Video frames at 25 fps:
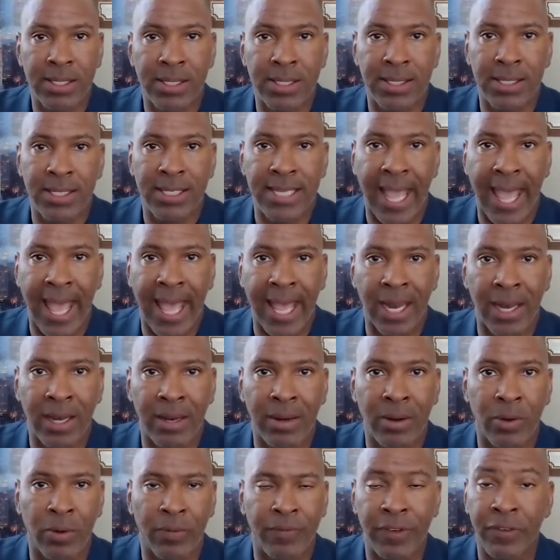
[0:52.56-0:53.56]

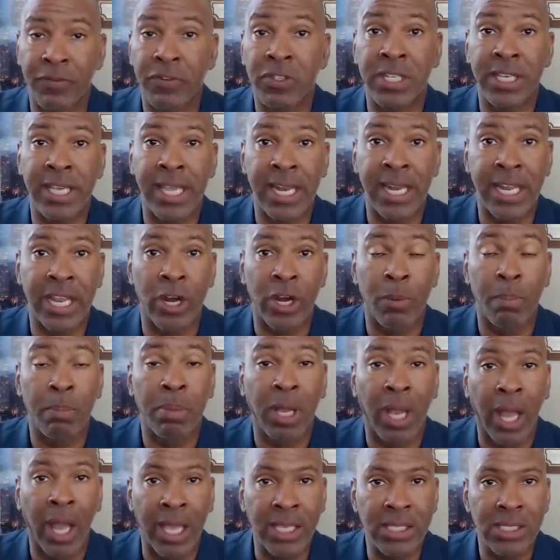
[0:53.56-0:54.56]
10 or 15 year
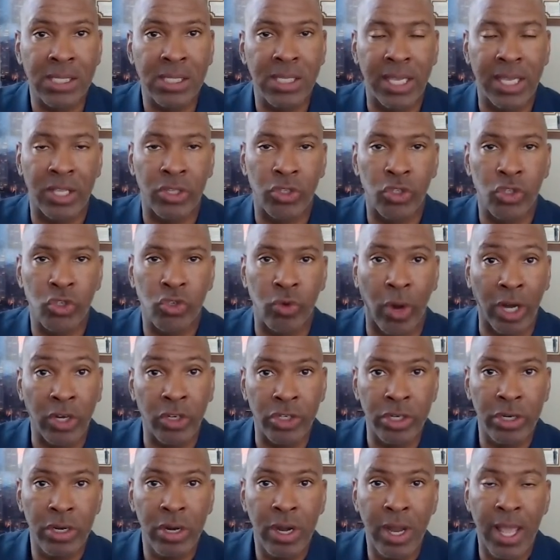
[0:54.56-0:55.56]
plus
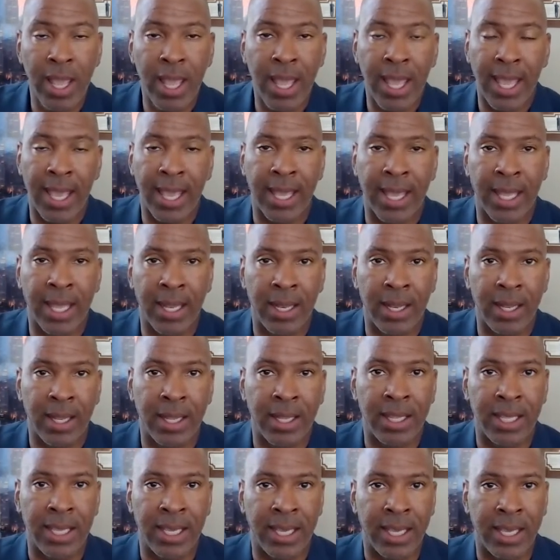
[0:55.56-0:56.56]
instructor in
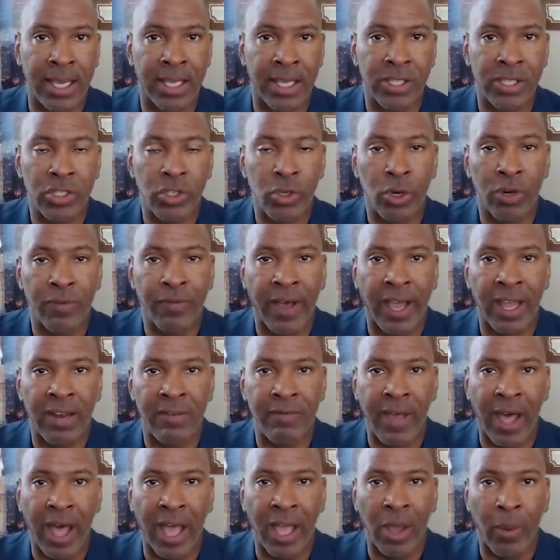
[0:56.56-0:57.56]
the
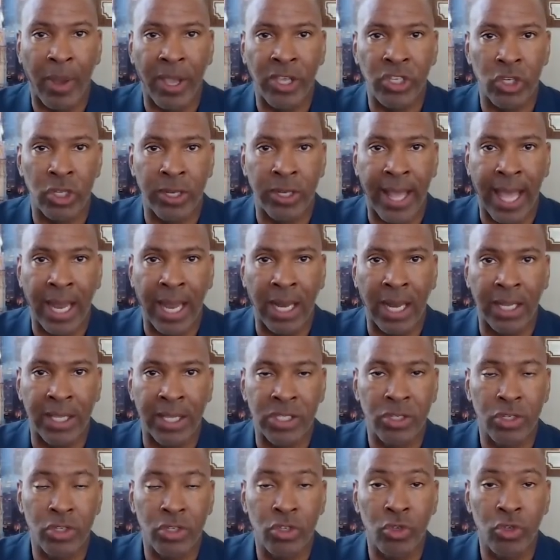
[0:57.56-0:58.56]
Certified Valuation
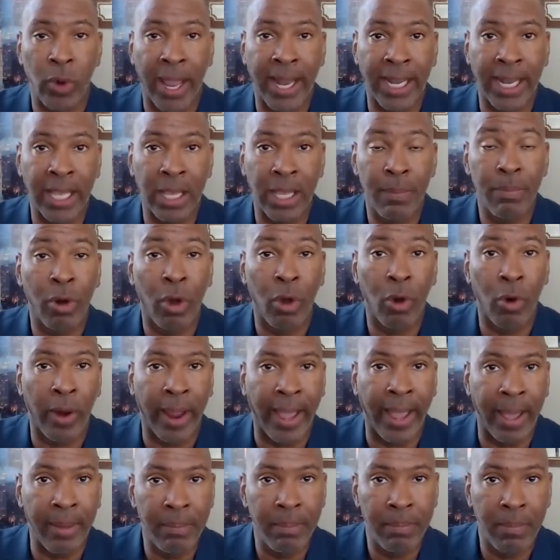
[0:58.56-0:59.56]
Analyst training
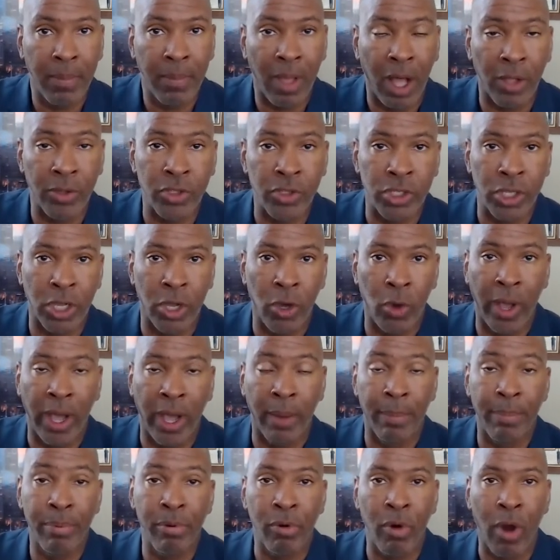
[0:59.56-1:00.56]
program, also
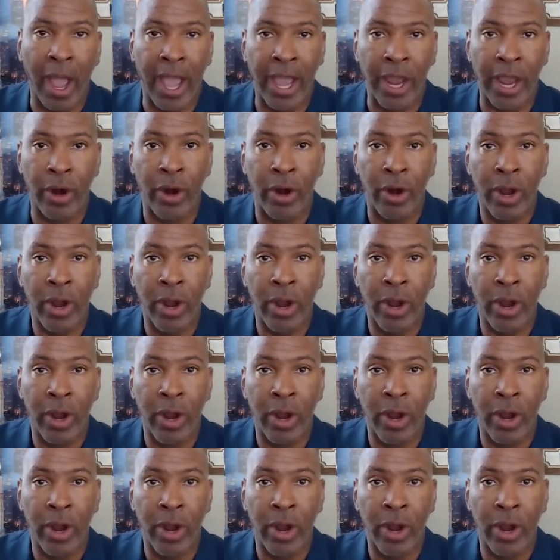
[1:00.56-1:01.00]
a prior